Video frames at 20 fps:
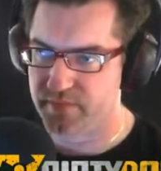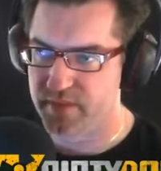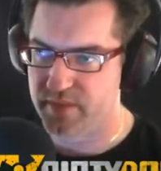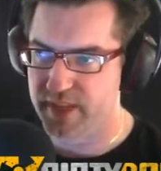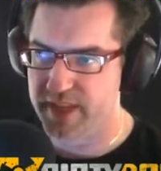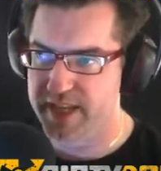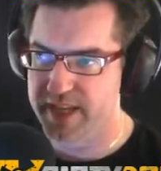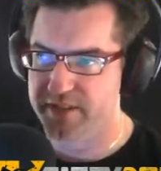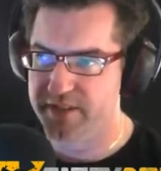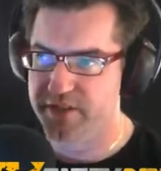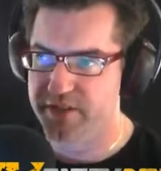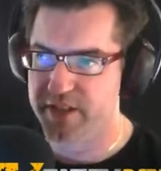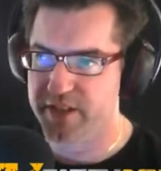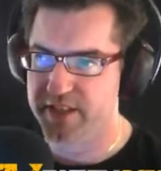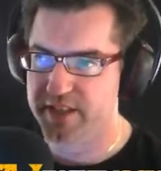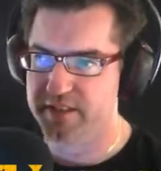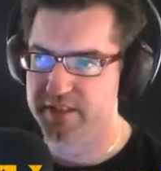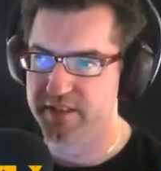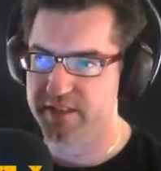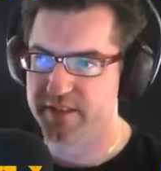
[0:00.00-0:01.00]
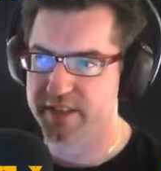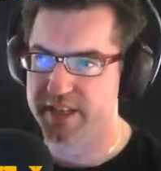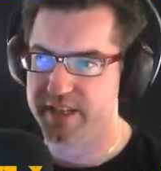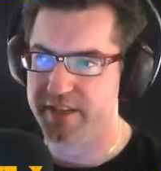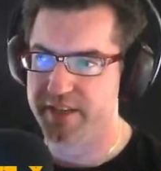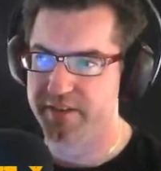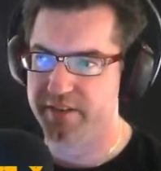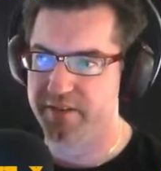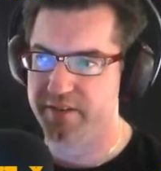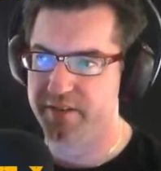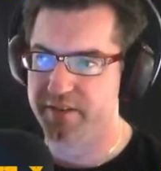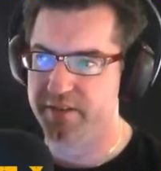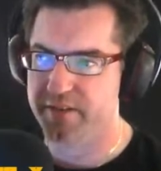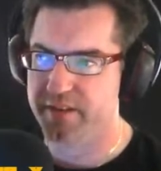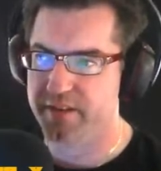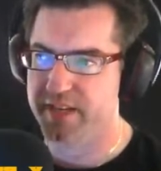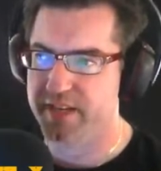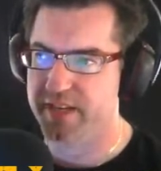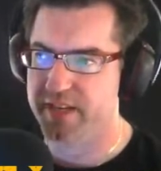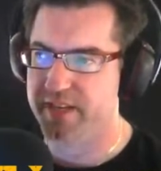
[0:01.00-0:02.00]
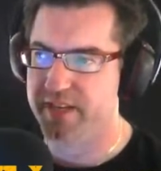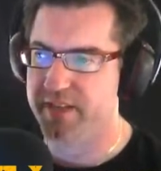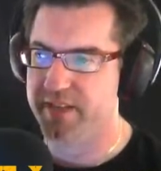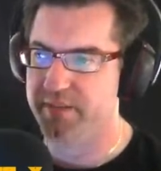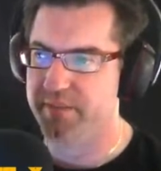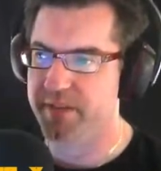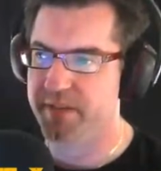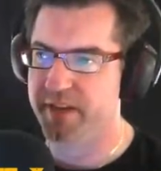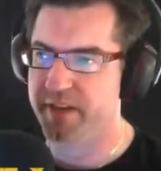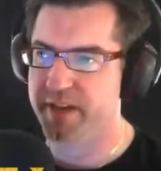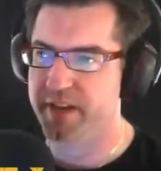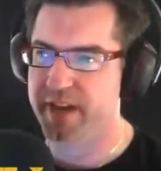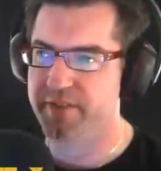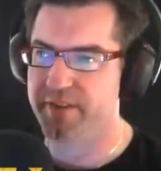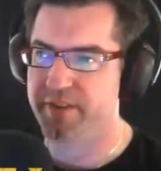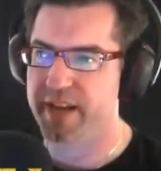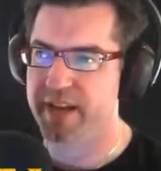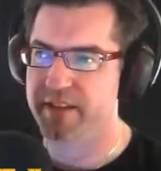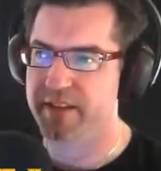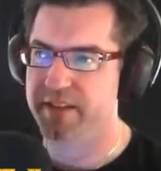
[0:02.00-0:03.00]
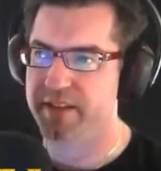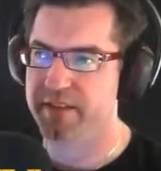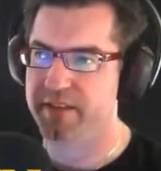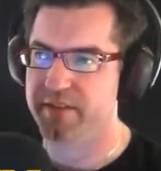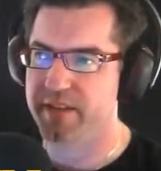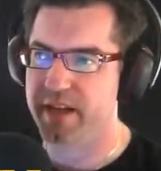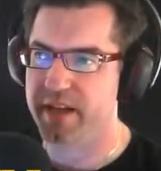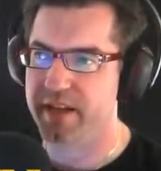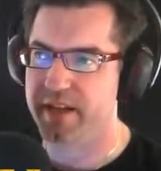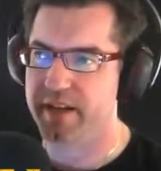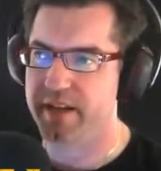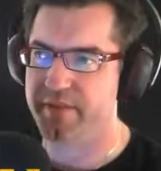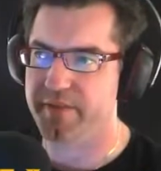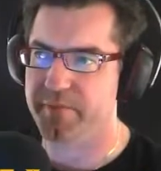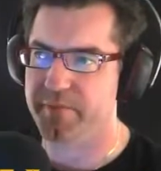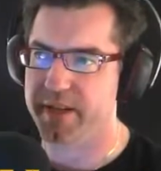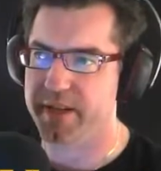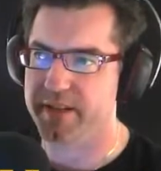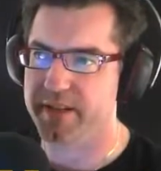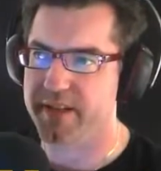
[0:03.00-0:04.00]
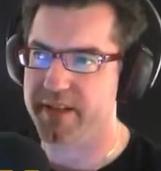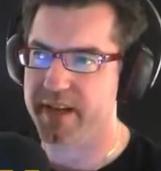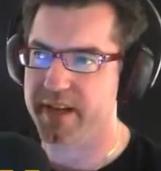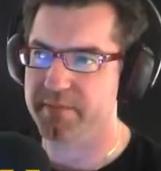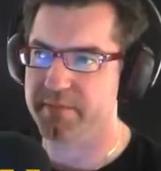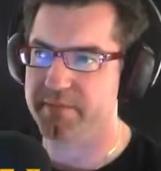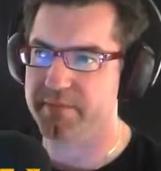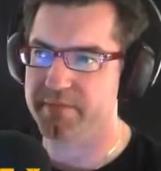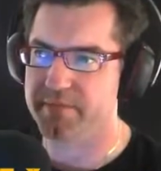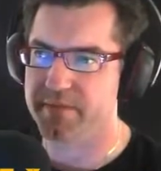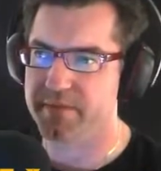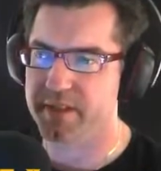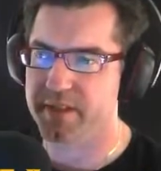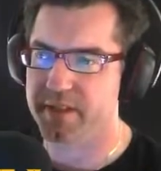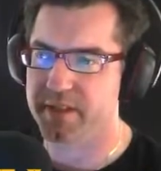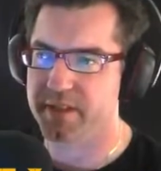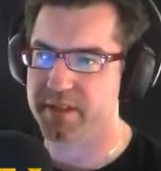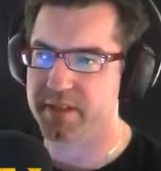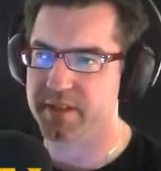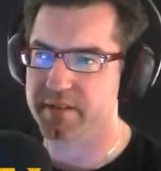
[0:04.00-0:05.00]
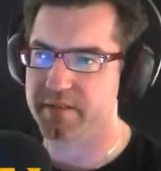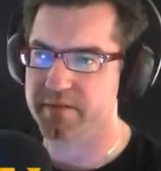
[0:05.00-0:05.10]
It's just like your, you know, every other FPS game, so...